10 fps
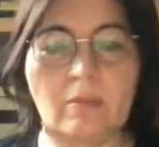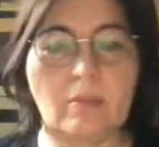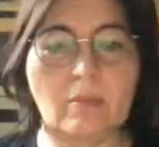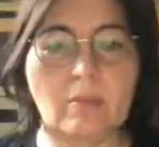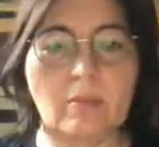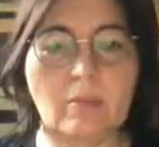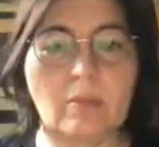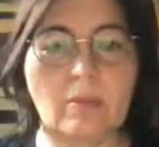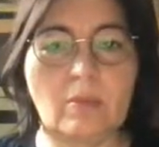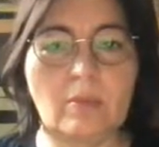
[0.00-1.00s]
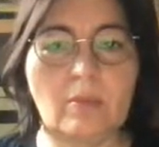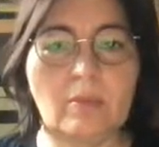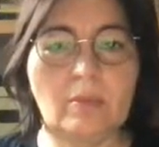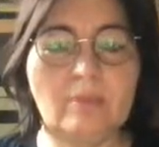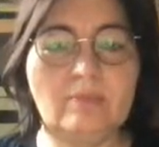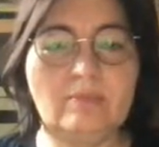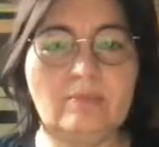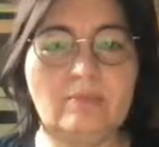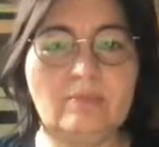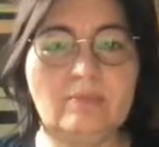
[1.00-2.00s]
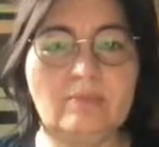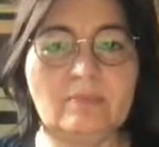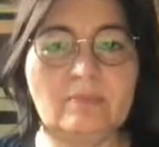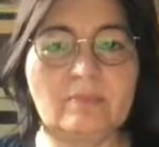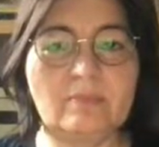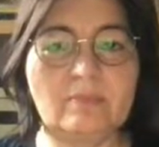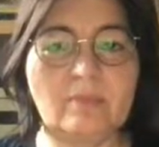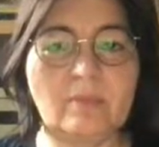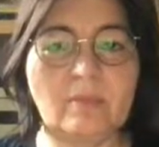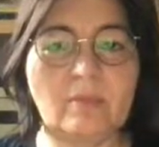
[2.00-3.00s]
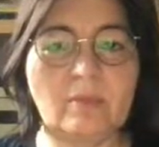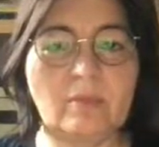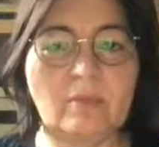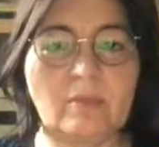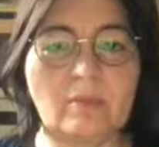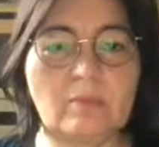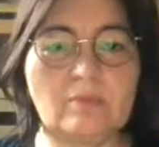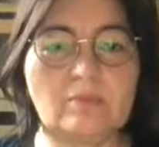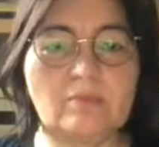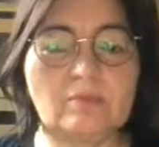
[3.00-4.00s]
This person isn't speaking.